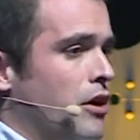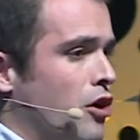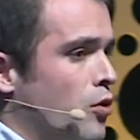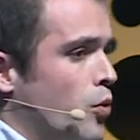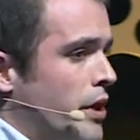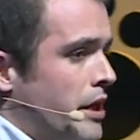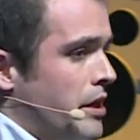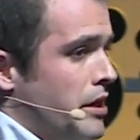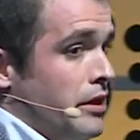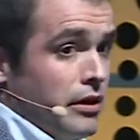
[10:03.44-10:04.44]
O
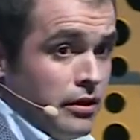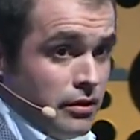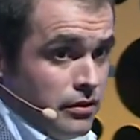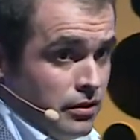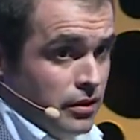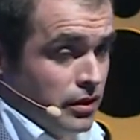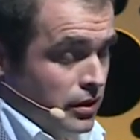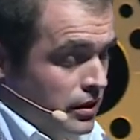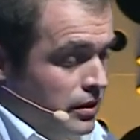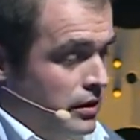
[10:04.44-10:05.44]
E
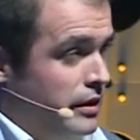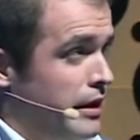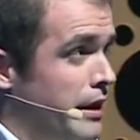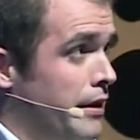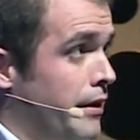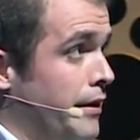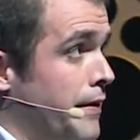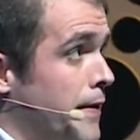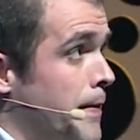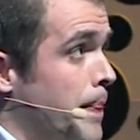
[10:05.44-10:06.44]

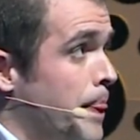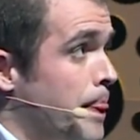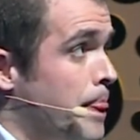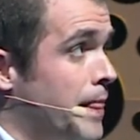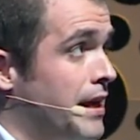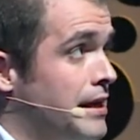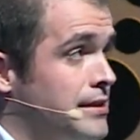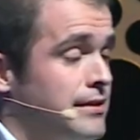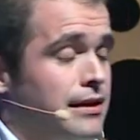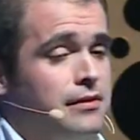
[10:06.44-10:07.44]
E uh,
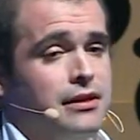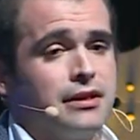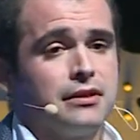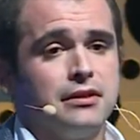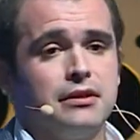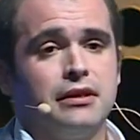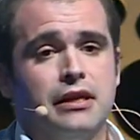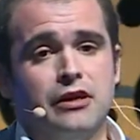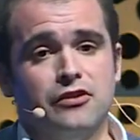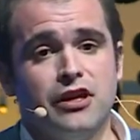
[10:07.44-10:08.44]
standard
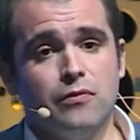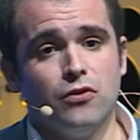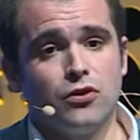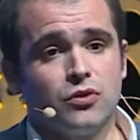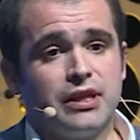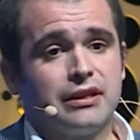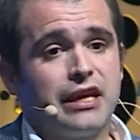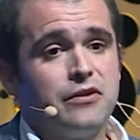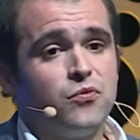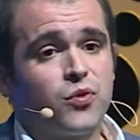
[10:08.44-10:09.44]
endeavor that
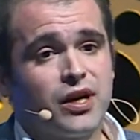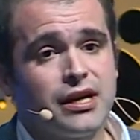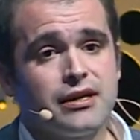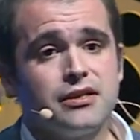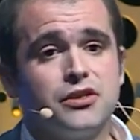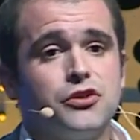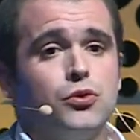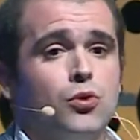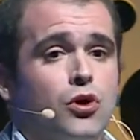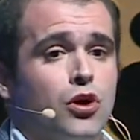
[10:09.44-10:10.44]
gave rise
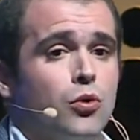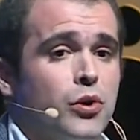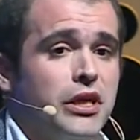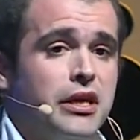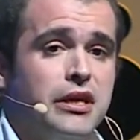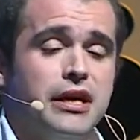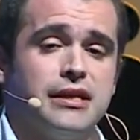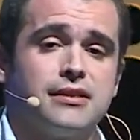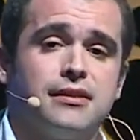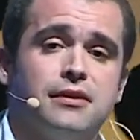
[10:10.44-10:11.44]
to O E E
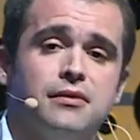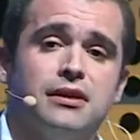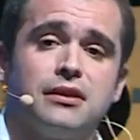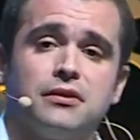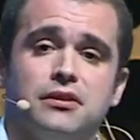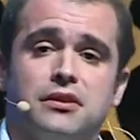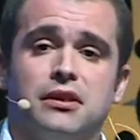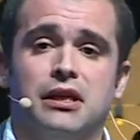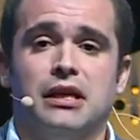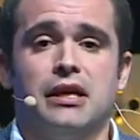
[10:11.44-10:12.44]
standard
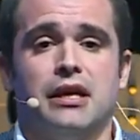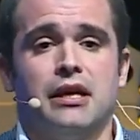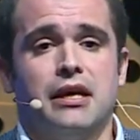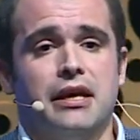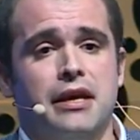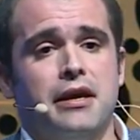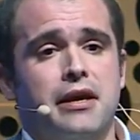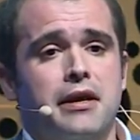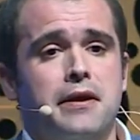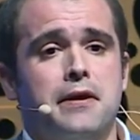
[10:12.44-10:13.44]
uh,
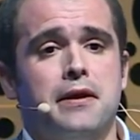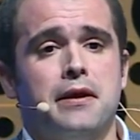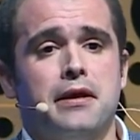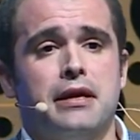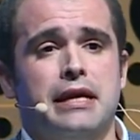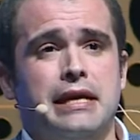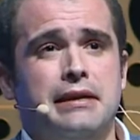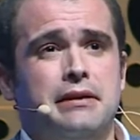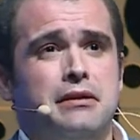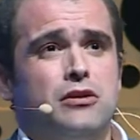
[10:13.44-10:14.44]

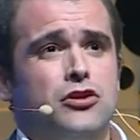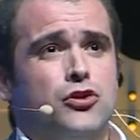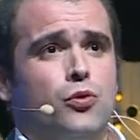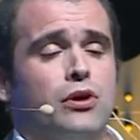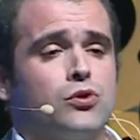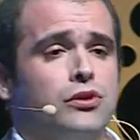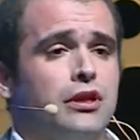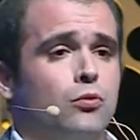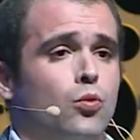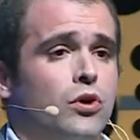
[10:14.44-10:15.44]
in two thousand
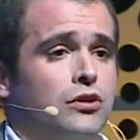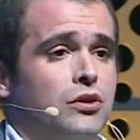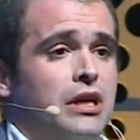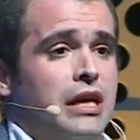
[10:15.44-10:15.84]
one.